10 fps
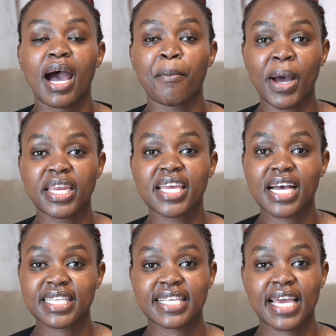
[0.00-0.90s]
money
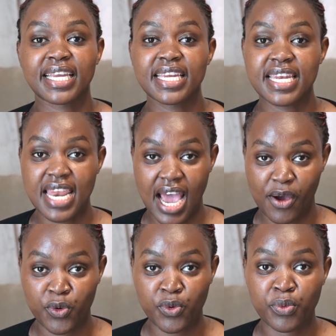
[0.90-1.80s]
aside
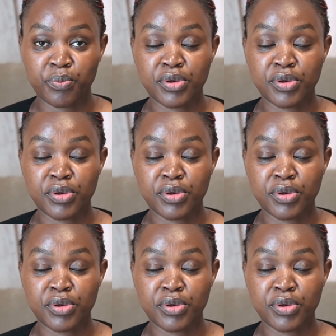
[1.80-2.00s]
now,